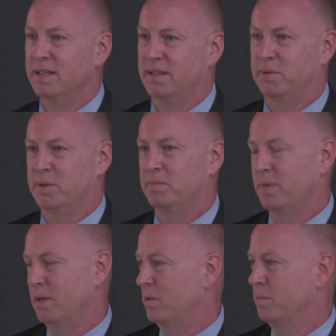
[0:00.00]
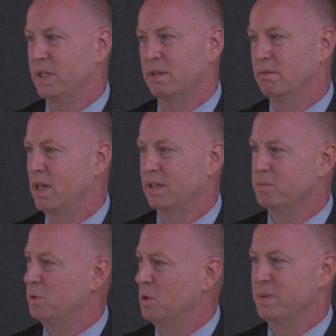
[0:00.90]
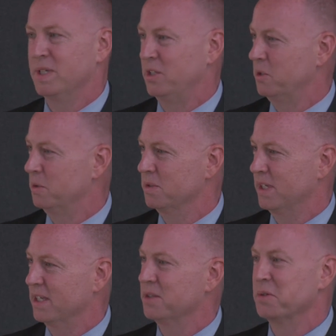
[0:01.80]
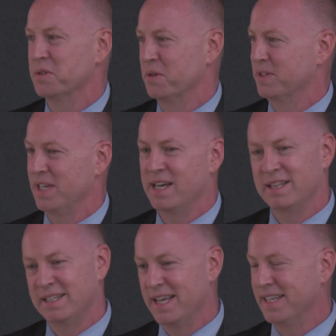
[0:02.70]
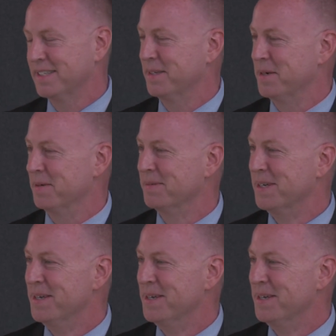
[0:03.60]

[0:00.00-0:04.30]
there was probably a lot of diplomacy used to get those servers out of the desks and